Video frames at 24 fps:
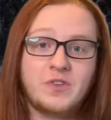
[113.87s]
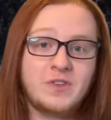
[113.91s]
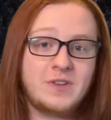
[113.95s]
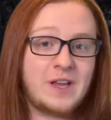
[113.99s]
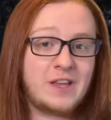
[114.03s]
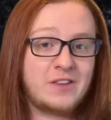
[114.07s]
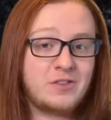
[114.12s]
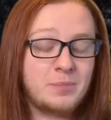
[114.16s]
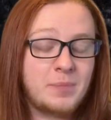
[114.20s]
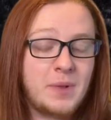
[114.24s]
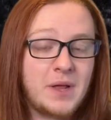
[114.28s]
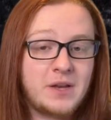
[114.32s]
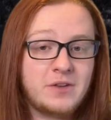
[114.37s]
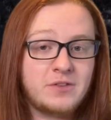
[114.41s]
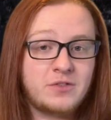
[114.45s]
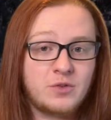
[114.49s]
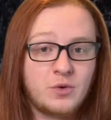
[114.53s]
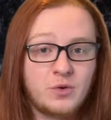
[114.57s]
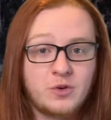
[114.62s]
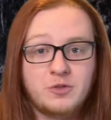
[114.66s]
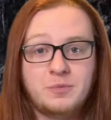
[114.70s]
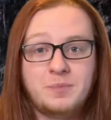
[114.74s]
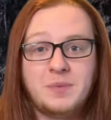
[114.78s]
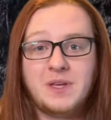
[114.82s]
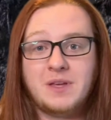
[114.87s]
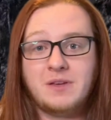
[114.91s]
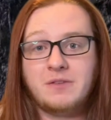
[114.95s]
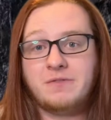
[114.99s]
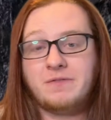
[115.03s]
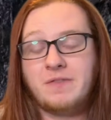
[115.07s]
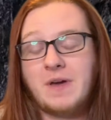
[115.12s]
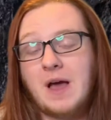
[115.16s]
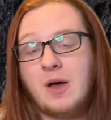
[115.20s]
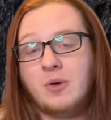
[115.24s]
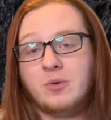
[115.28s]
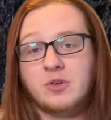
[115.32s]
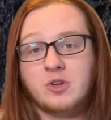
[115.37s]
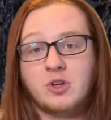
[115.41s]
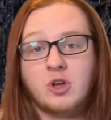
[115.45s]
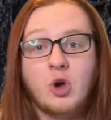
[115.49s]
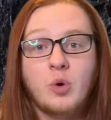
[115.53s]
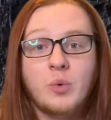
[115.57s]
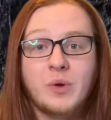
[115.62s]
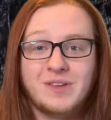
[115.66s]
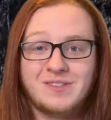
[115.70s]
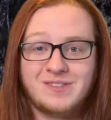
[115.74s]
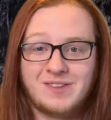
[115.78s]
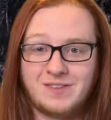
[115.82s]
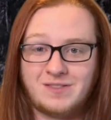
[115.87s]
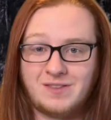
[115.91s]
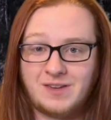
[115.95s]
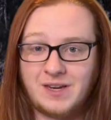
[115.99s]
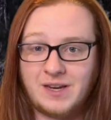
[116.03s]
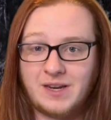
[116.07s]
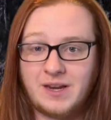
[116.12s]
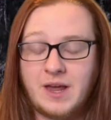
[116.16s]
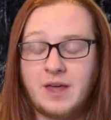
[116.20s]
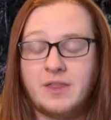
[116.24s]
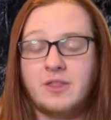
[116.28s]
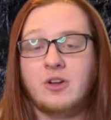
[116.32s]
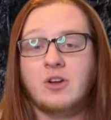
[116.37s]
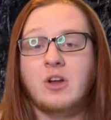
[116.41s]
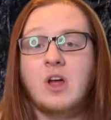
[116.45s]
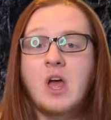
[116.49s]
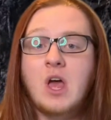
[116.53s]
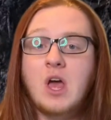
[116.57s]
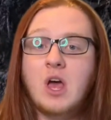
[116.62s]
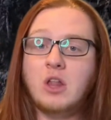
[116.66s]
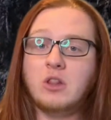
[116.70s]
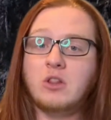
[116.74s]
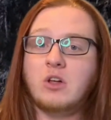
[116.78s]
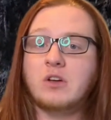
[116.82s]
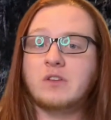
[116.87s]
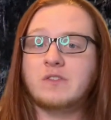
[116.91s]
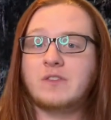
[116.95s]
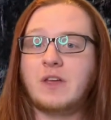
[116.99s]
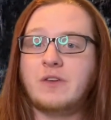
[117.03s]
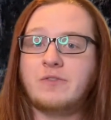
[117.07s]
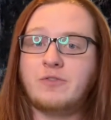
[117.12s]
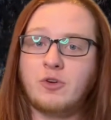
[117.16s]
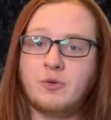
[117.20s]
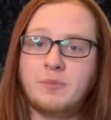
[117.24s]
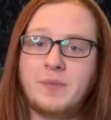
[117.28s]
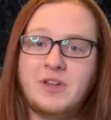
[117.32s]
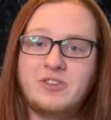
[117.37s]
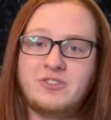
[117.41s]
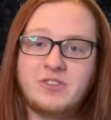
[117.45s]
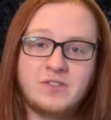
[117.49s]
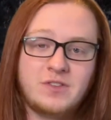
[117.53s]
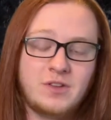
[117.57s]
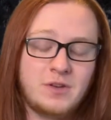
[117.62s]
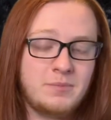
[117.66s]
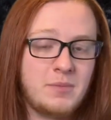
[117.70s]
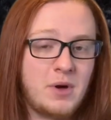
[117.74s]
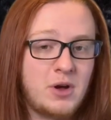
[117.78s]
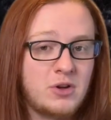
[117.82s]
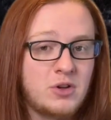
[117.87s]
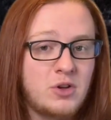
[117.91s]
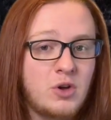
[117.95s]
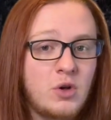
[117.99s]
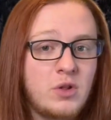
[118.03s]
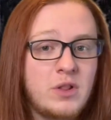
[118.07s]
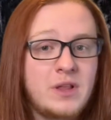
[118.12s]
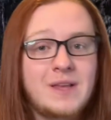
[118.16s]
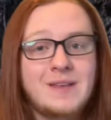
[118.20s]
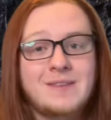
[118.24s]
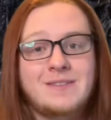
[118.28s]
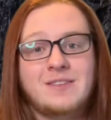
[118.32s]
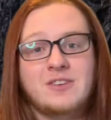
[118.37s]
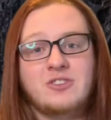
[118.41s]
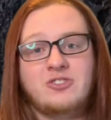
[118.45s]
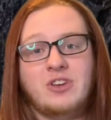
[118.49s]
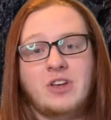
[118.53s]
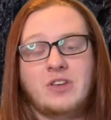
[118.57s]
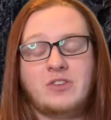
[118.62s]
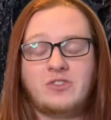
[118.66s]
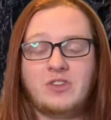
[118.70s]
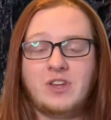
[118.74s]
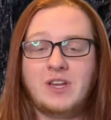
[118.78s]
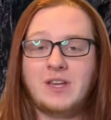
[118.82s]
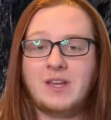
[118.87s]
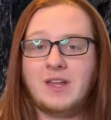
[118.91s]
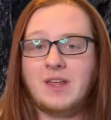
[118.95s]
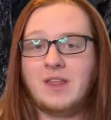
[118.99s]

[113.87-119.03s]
and Daspletosaurus being found coexisting together, alongside formations in Mongolia suggesting